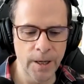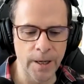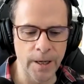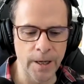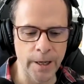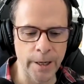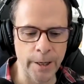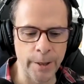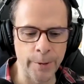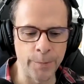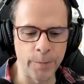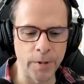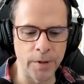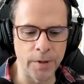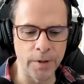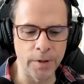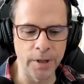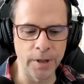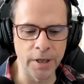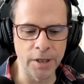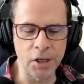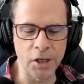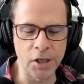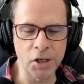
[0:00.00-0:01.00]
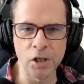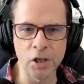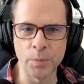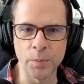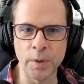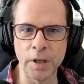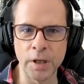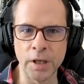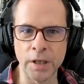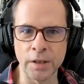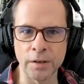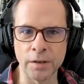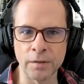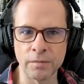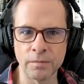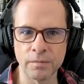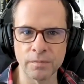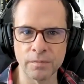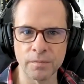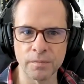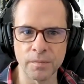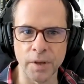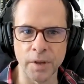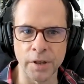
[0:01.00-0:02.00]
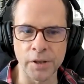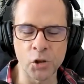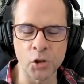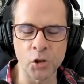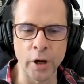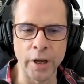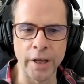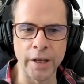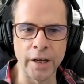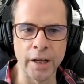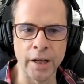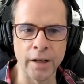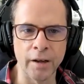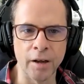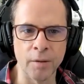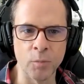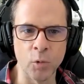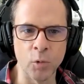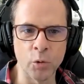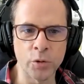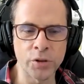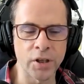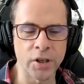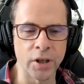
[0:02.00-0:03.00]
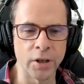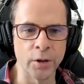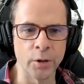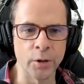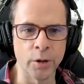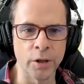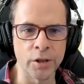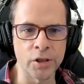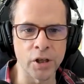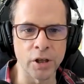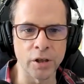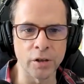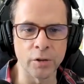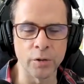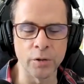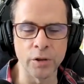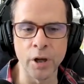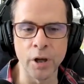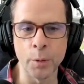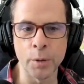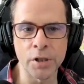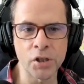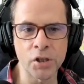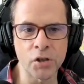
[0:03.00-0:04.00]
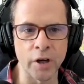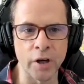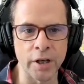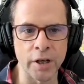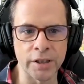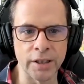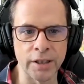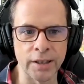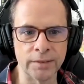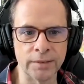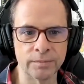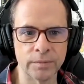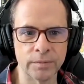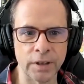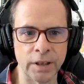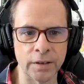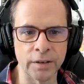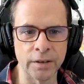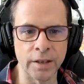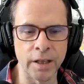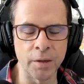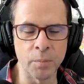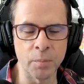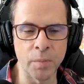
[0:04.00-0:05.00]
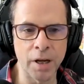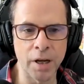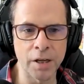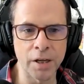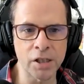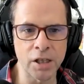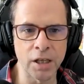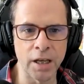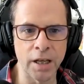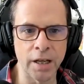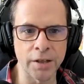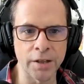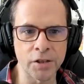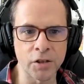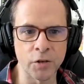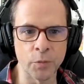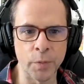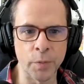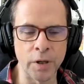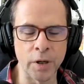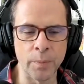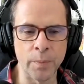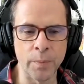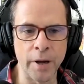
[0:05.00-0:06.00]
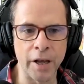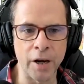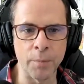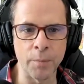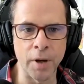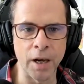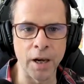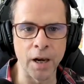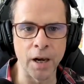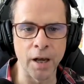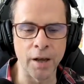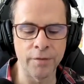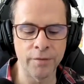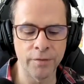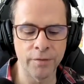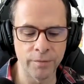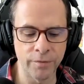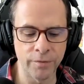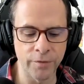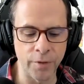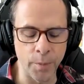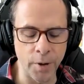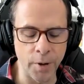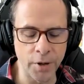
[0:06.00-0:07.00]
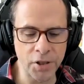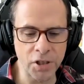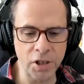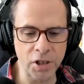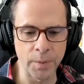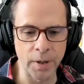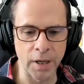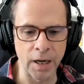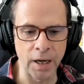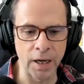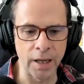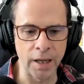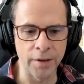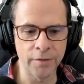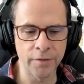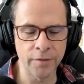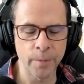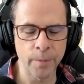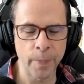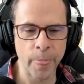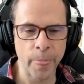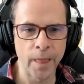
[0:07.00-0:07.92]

In addition to being a trader, I'm also a Jeet Kune Do instructor, and martial arts have been a part of my life for most of my life.